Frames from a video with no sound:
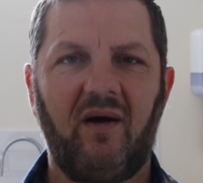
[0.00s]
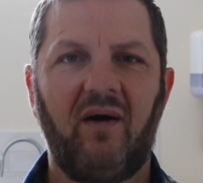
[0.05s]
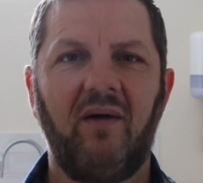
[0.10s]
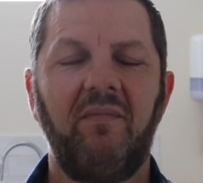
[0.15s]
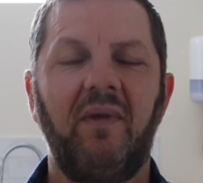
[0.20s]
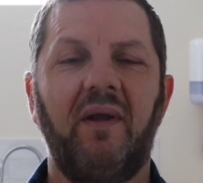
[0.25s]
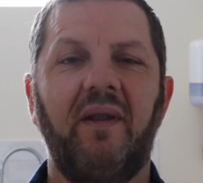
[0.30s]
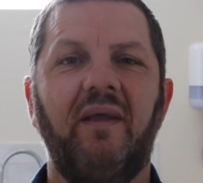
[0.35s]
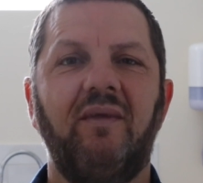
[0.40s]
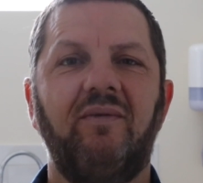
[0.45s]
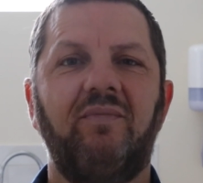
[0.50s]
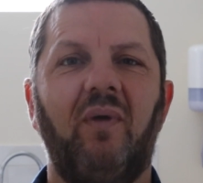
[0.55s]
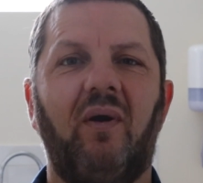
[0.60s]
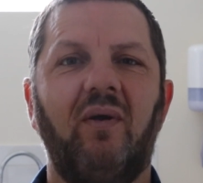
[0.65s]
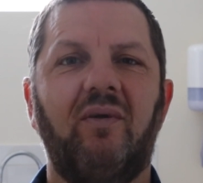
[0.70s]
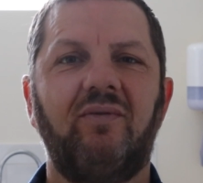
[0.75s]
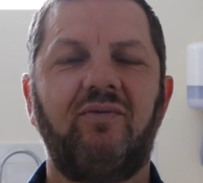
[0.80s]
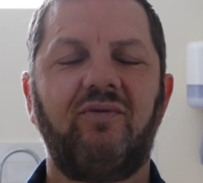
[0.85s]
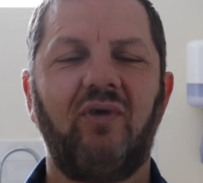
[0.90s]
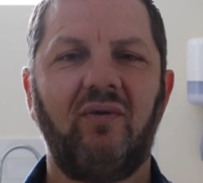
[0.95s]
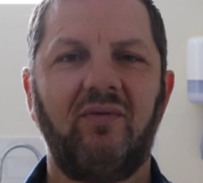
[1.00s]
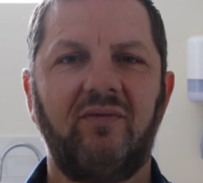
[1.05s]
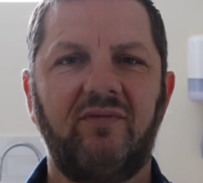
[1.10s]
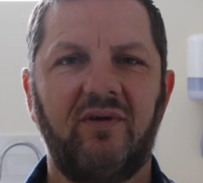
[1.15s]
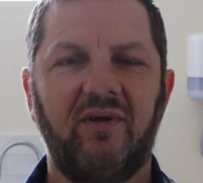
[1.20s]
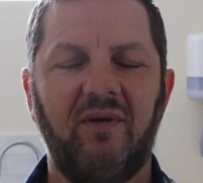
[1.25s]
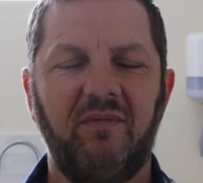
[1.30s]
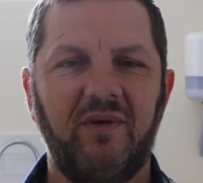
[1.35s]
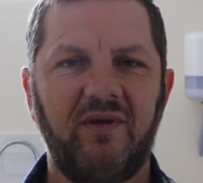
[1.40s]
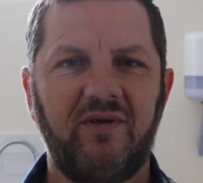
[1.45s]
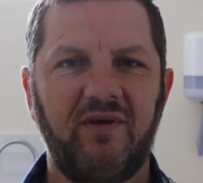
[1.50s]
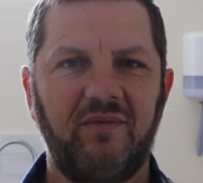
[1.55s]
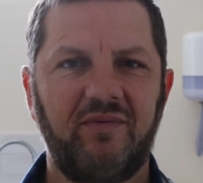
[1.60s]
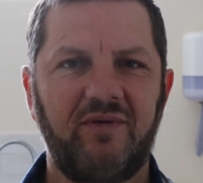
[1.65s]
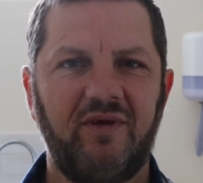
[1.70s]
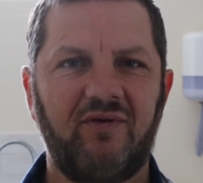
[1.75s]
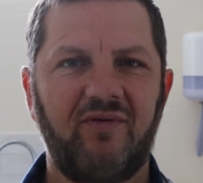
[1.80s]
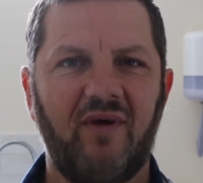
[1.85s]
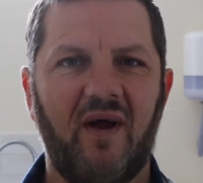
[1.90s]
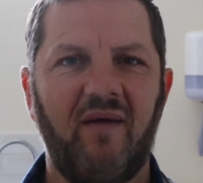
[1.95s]
Hi, my name is Michael Johnson. I'm a
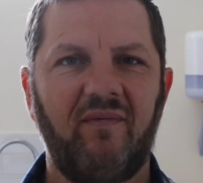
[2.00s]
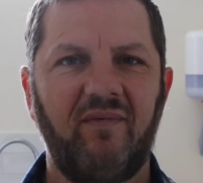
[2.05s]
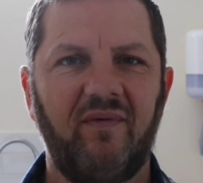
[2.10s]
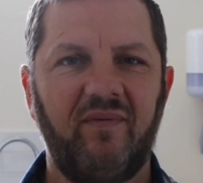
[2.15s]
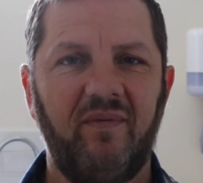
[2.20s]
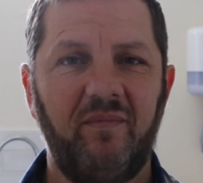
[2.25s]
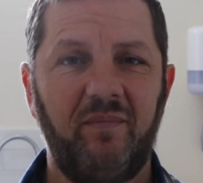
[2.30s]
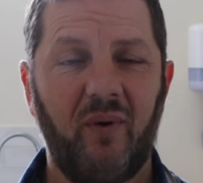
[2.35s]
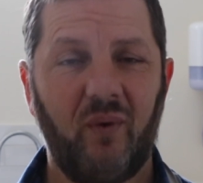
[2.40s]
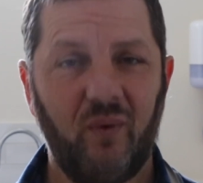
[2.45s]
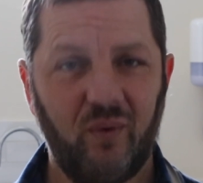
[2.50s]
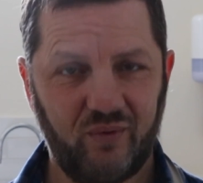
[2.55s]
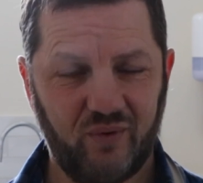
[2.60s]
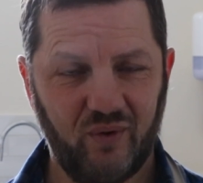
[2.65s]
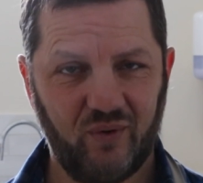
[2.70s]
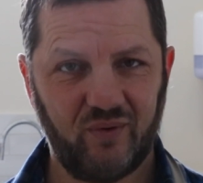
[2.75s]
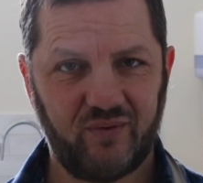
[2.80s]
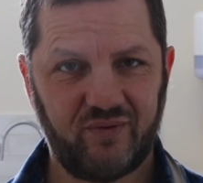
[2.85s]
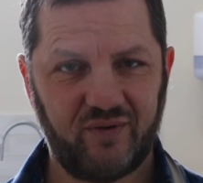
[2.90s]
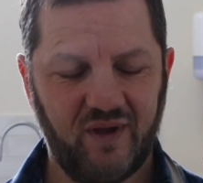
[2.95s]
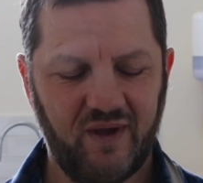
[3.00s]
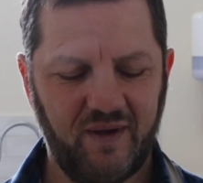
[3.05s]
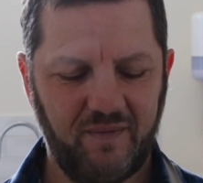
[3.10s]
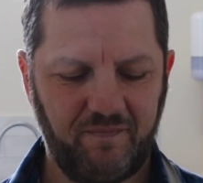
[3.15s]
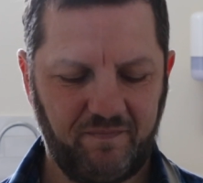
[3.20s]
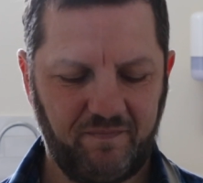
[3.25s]
Gypsy Traveller from Poole, Dorset.